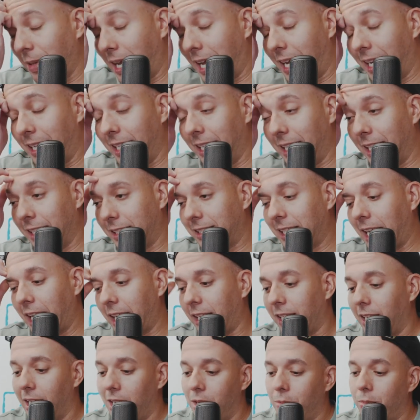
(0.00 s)
man. And it's
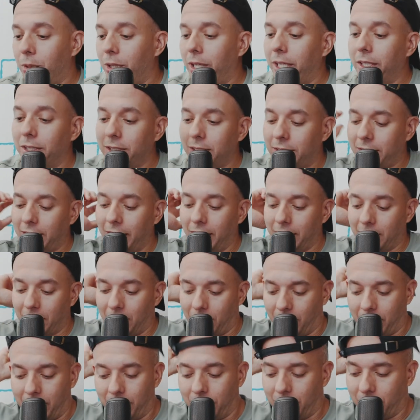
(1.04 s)
like, well, here's the thing
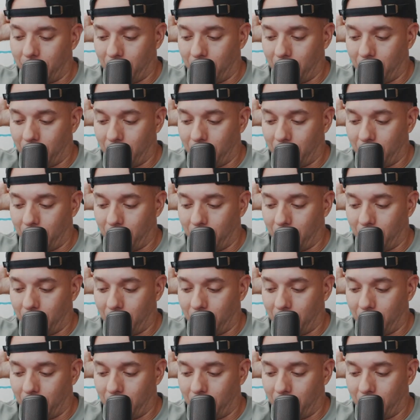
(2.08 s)
though.